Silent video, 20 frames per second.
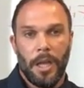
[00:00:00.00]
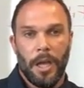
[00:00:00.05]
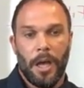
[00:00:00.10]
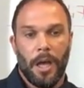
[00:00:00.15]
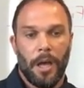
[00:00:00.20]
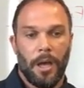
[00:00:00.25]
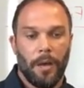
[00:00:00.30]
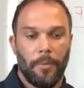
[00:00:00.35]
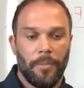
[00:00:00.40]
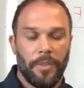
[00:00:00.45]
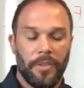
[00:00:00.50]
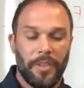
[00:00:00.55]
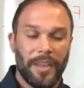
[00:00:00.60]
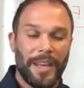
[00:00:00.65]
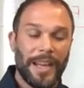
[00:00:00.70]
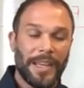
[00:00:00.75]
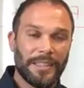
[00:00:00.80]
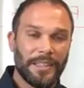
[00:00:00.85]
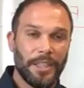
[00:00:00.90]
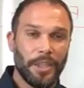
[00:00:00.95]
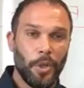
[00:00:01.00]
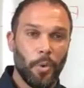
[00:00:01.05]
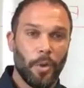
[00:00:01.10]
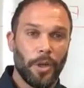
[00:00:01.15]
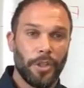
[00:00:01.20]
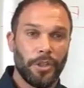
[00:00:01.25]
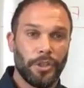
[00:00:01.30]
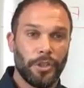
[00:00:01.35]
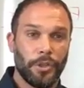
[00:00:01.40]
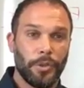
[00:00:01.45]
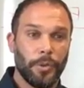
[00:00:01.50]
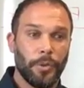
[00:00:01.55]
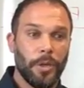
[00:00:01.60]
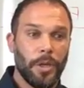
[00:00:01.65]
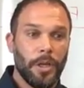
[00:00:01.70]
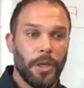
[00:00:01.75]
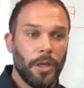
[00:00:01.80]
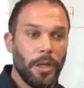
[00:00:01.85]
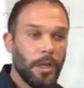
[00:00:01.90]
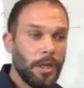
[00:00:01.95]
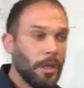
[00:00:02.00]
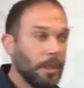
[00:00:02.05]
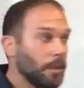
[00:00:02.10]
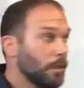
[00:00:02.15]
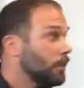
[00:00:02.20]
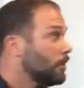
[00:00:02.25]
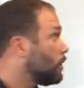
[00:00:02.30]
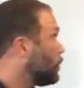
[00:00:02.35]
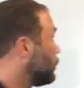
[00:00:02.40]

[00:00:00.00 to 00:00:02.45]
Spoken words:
The next thing you want to do, so